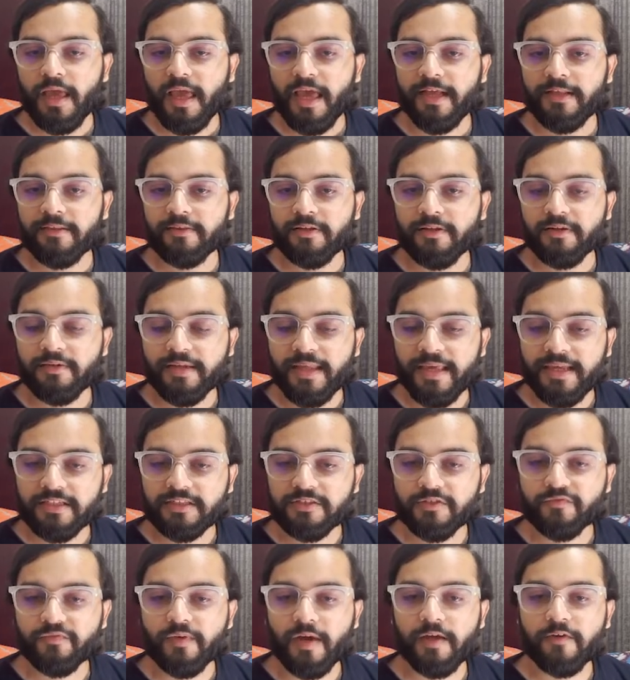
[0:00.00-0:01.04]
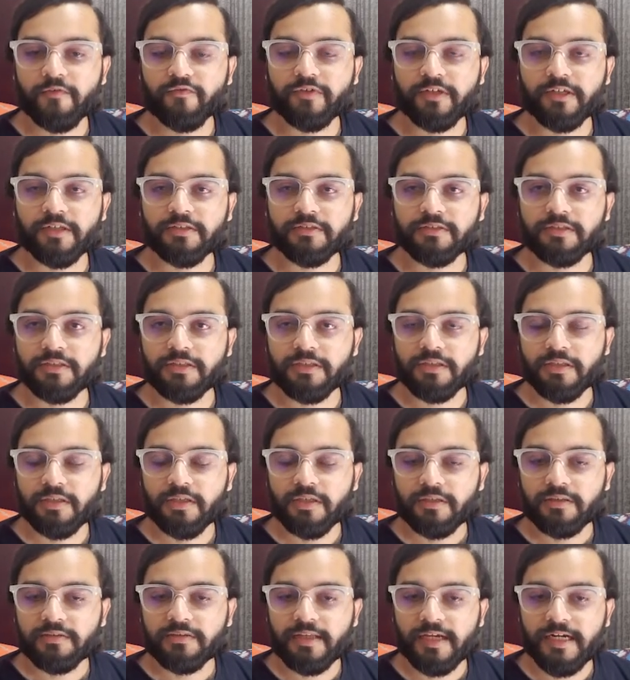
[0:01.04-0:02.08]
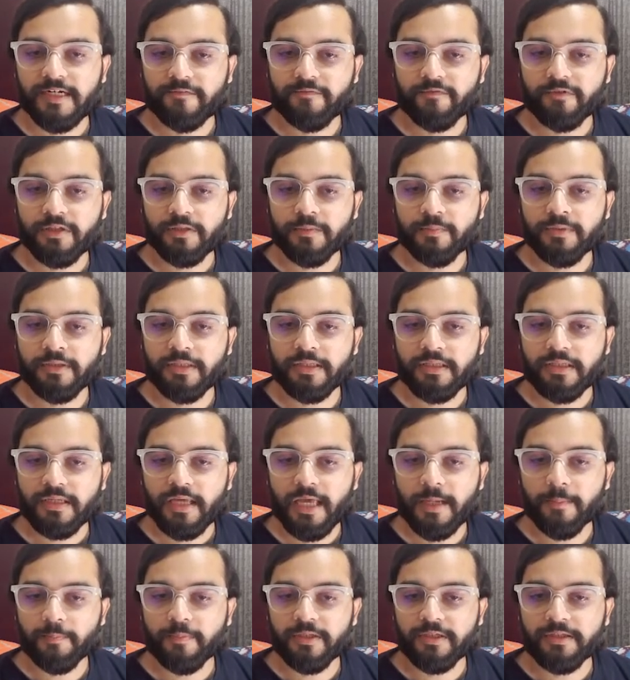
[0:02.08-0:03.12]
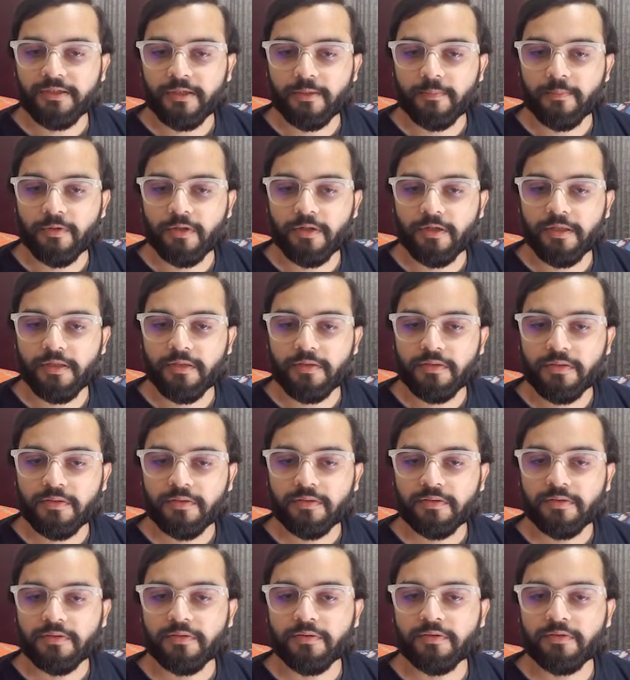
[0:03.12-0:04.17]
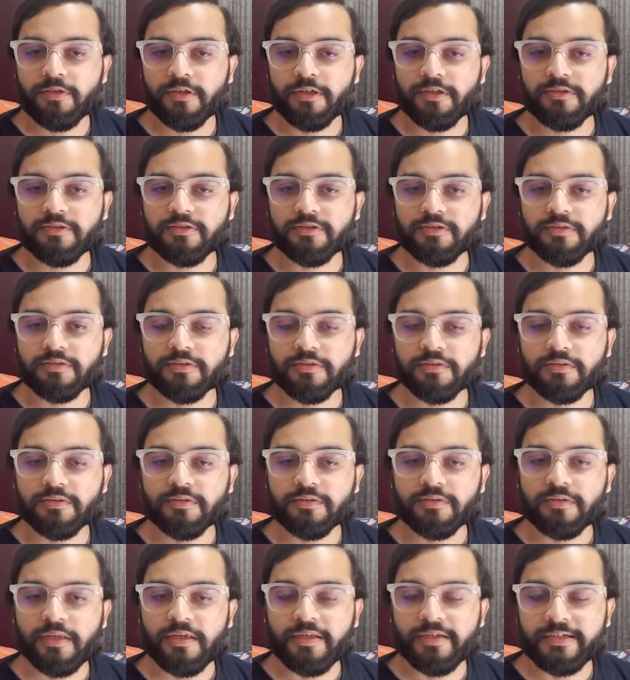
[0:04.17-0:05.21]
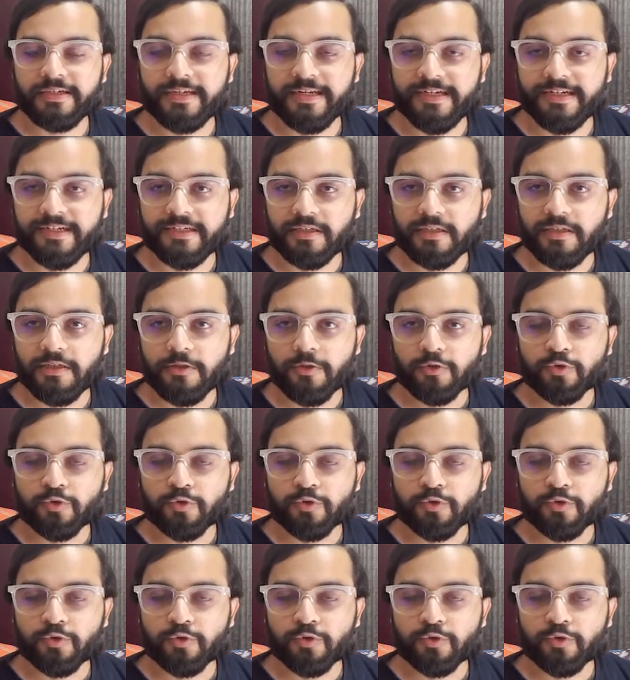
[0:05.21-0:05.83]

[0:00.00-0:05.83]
and the next 5 kg that will be applicable in this rate.